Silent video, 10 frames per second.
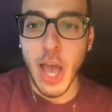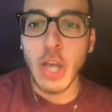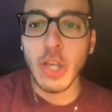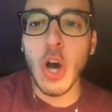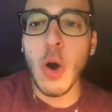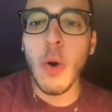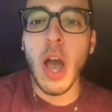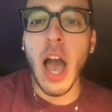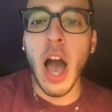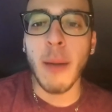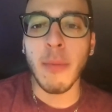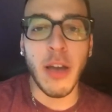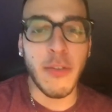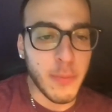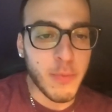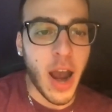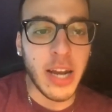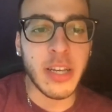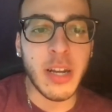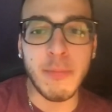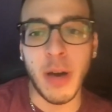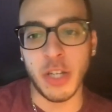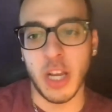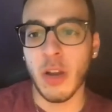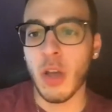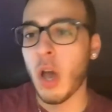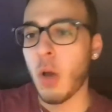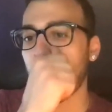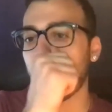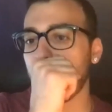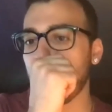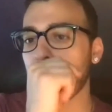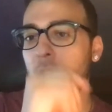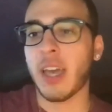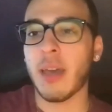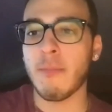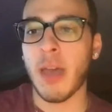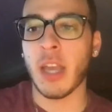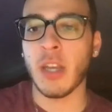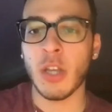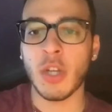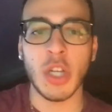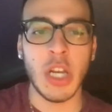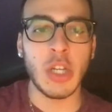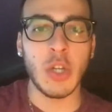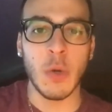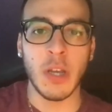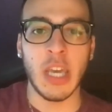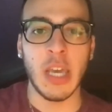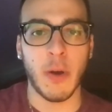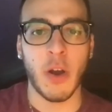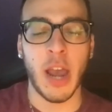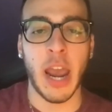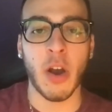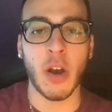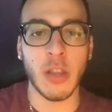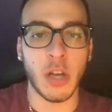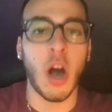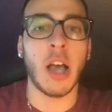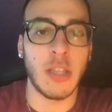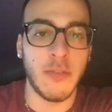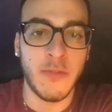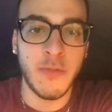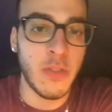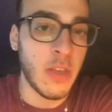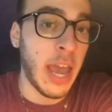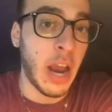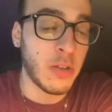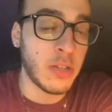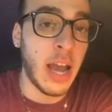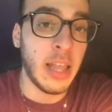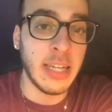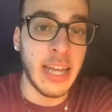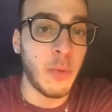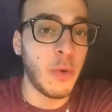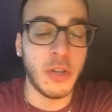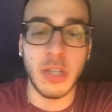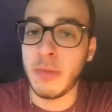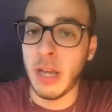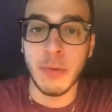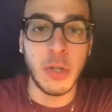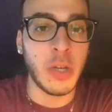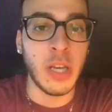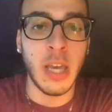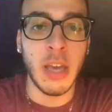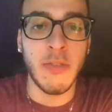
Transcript: So if a bride is on a budget, what do you recommend she do to keep the cost of the hair styling down? What are some tips you can give